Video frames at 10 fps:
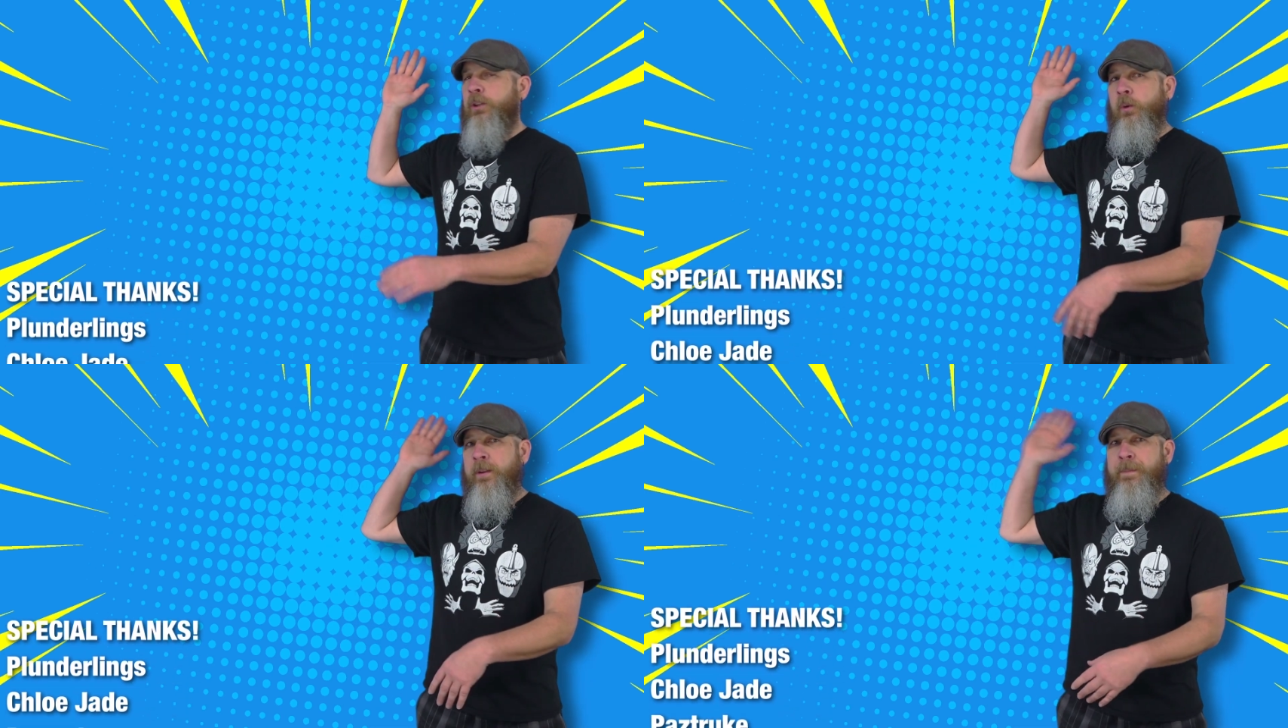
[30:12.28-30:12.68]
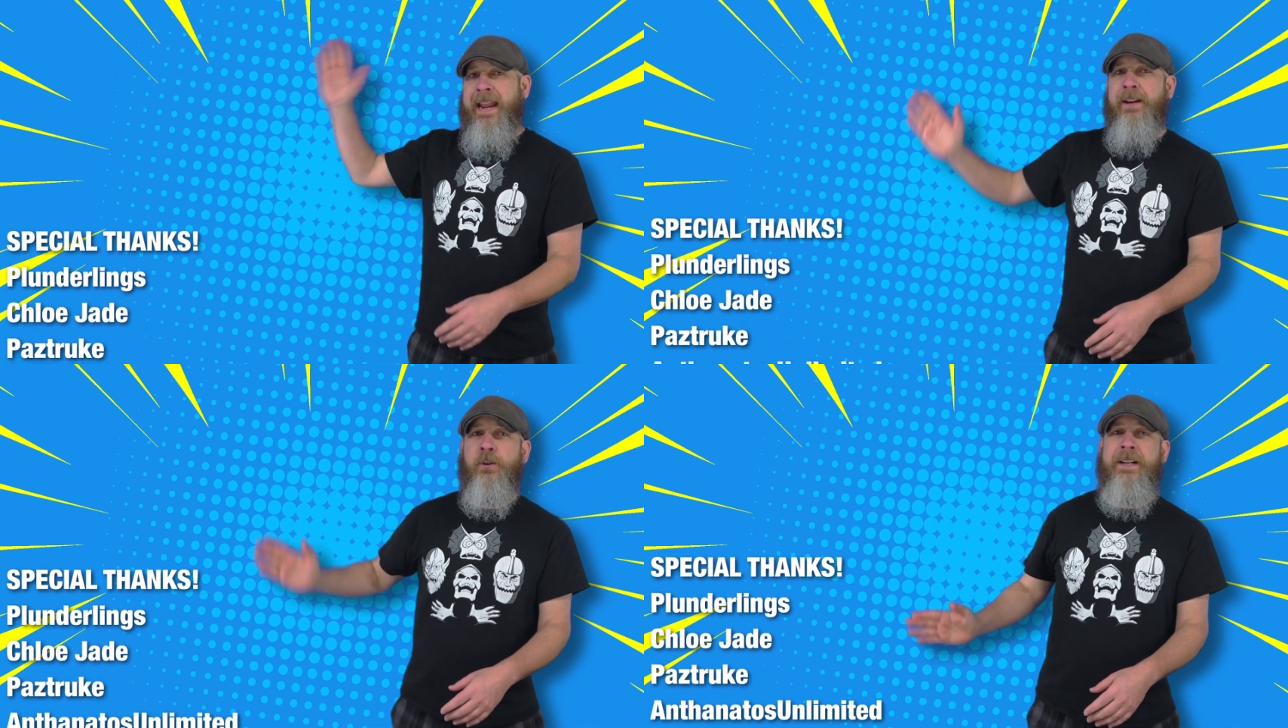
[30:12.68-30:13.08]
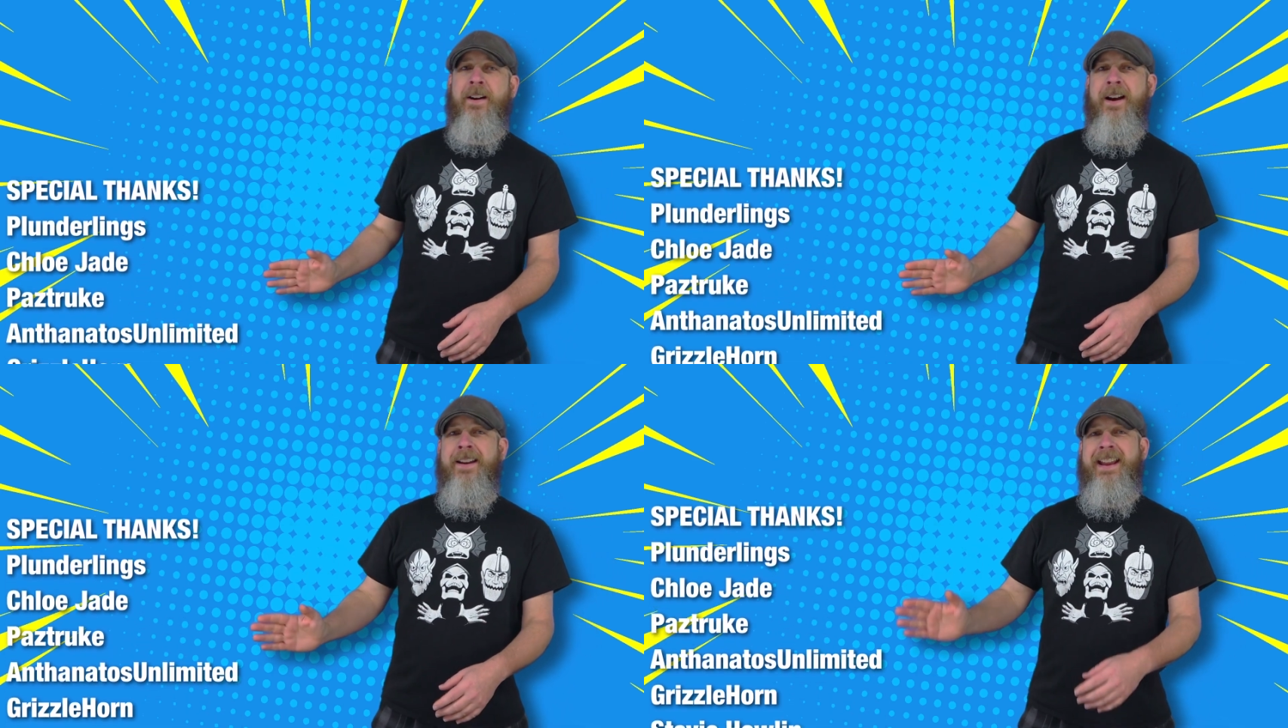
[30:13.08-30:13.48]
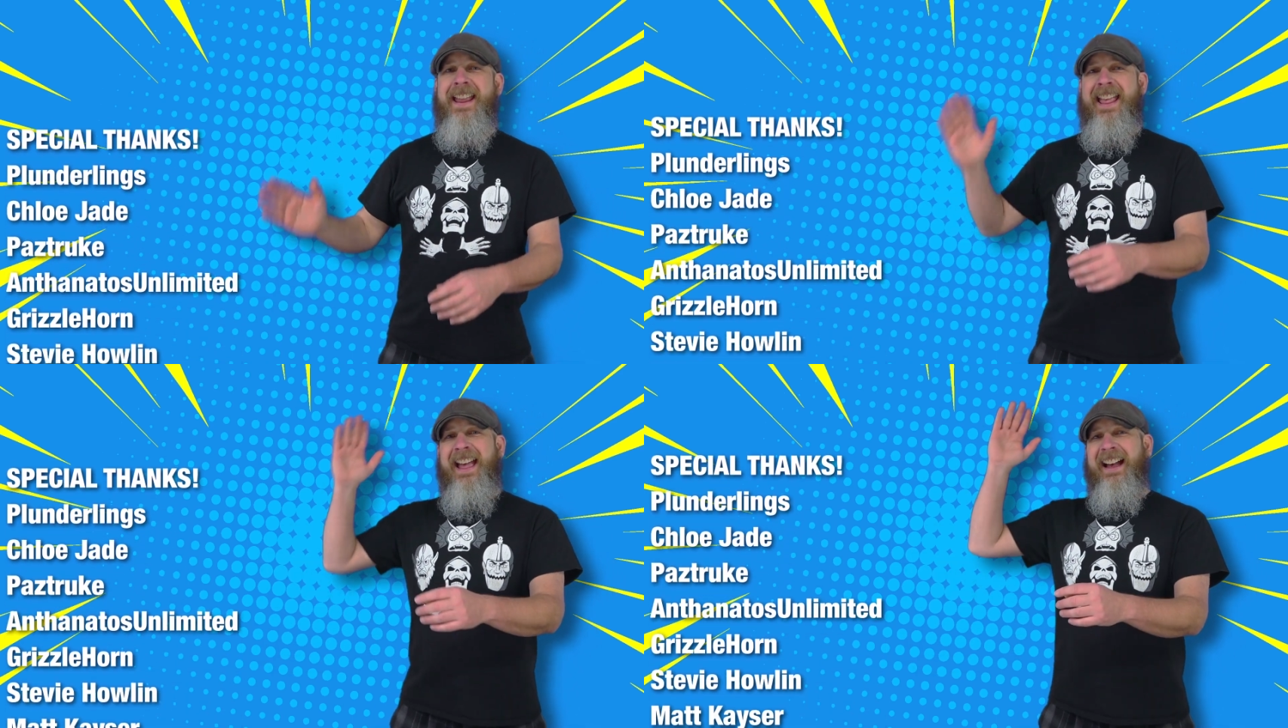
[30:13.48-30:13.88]
to the Patreon.
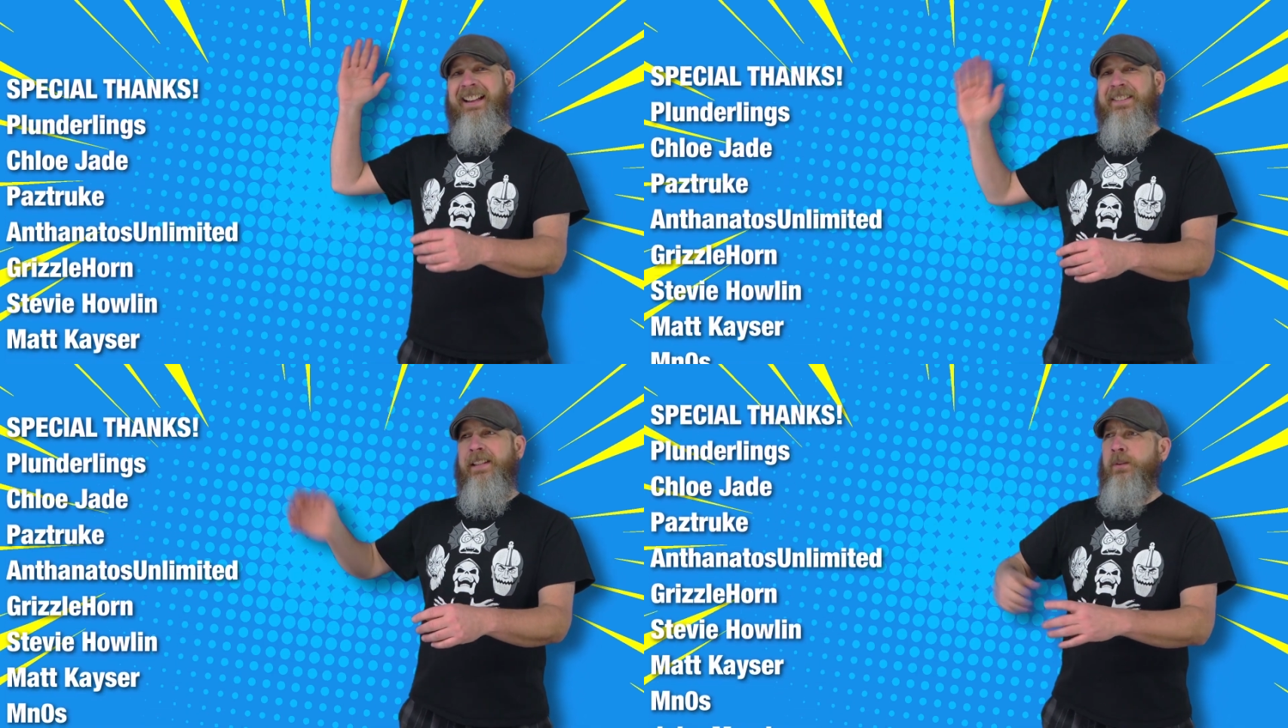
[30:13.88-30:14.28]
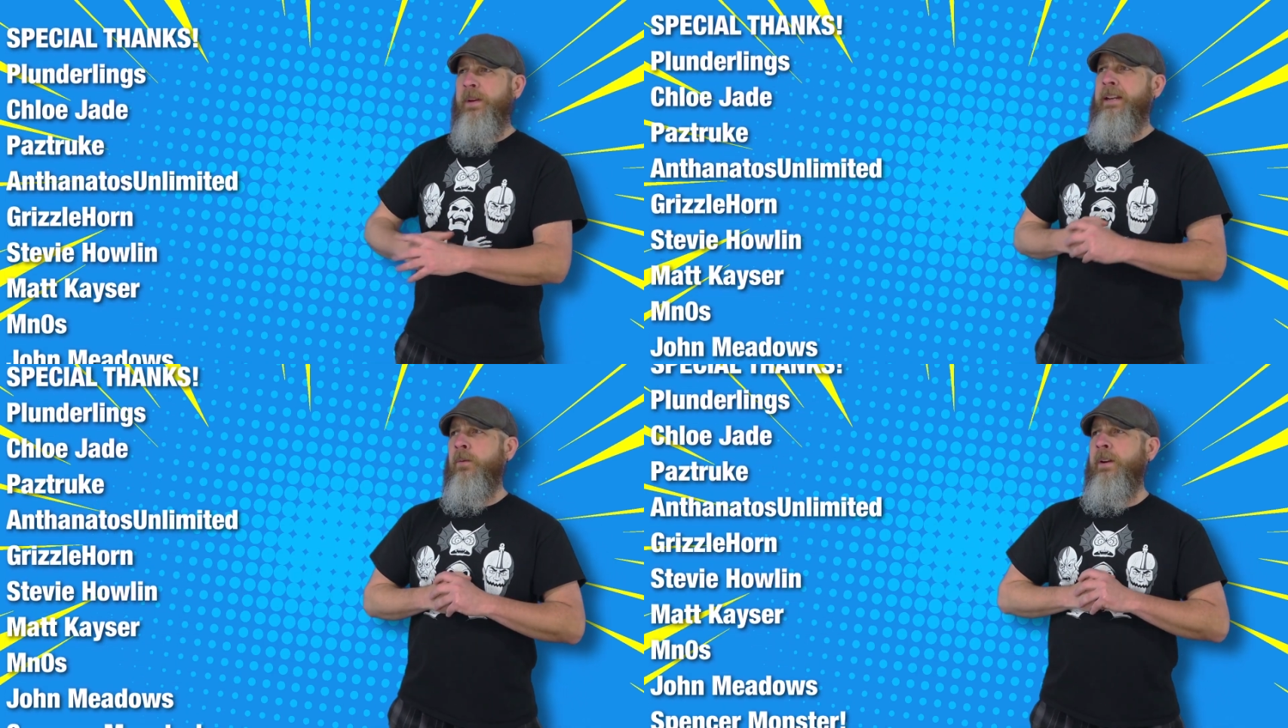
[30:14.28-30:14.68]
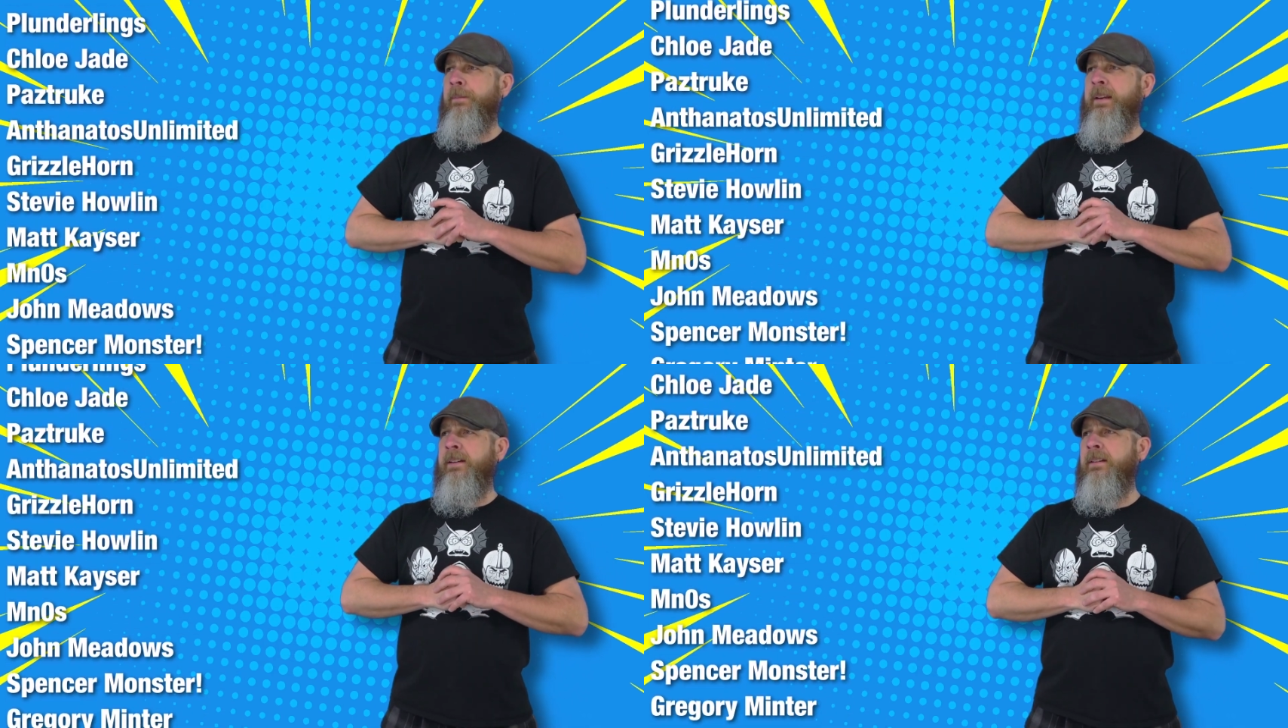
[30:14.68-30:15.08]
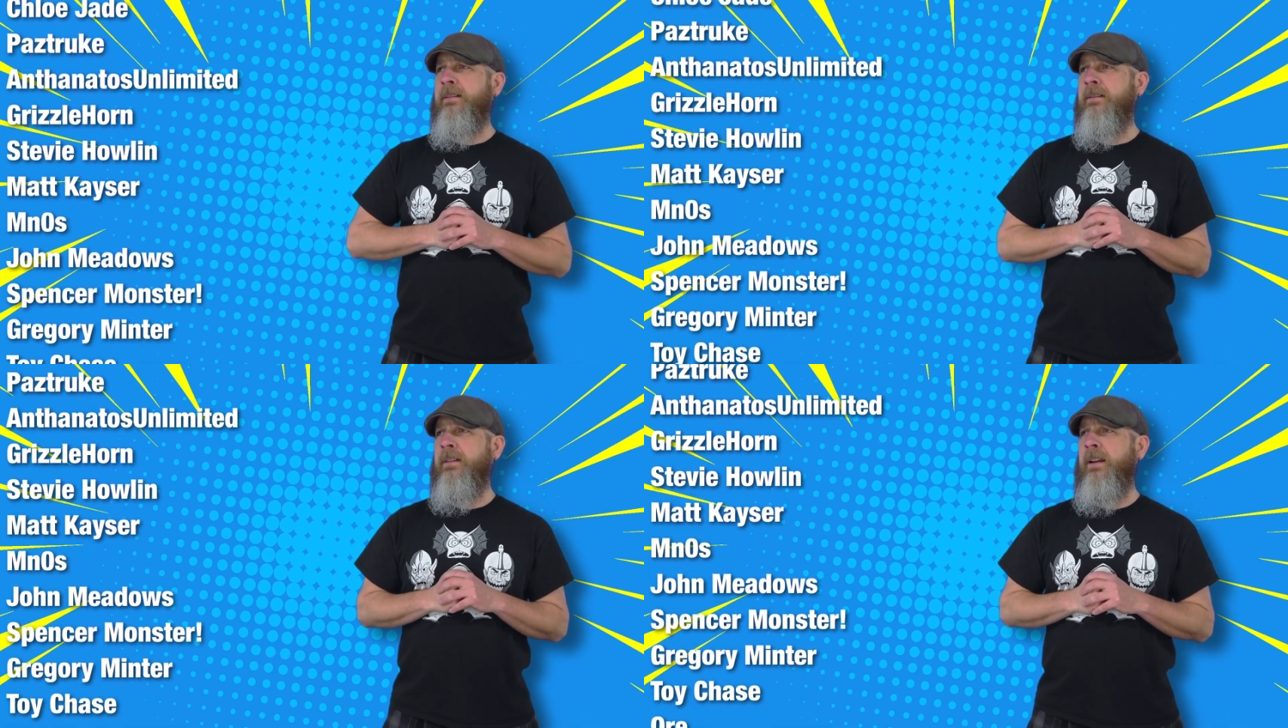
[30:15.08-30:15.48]
This week we've
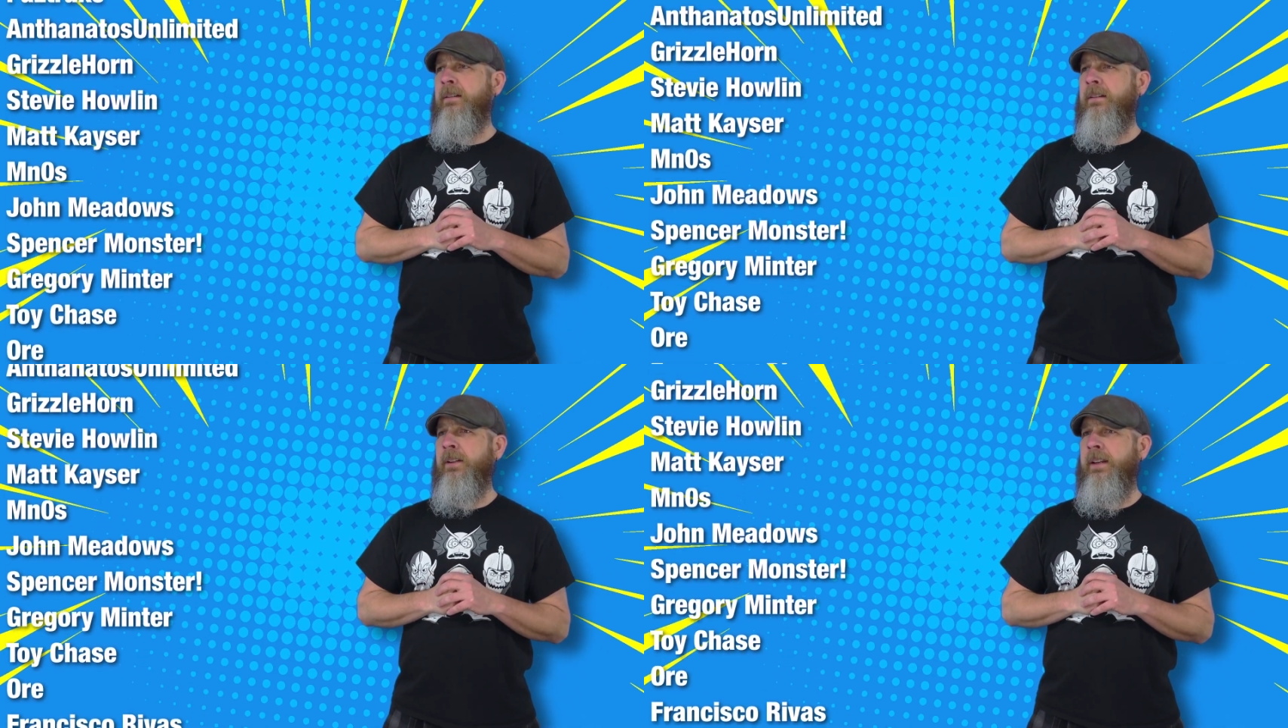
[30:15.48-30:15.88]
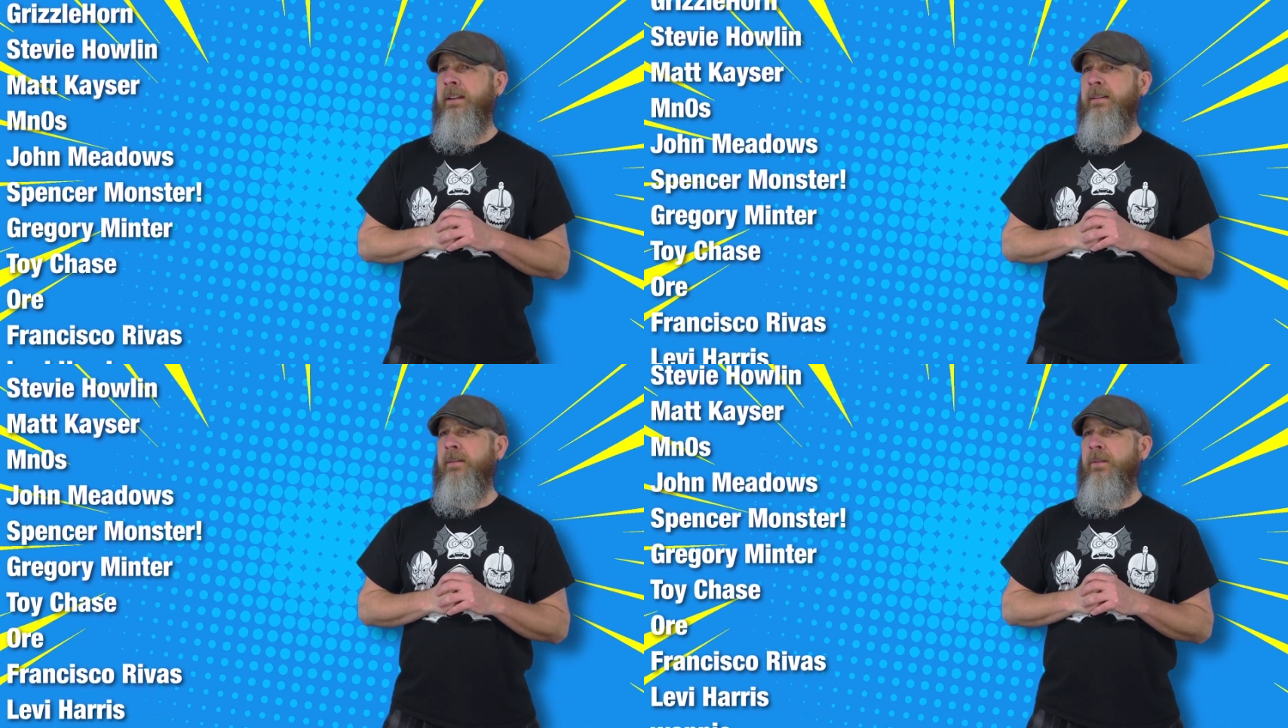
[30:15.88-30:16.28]
been looking at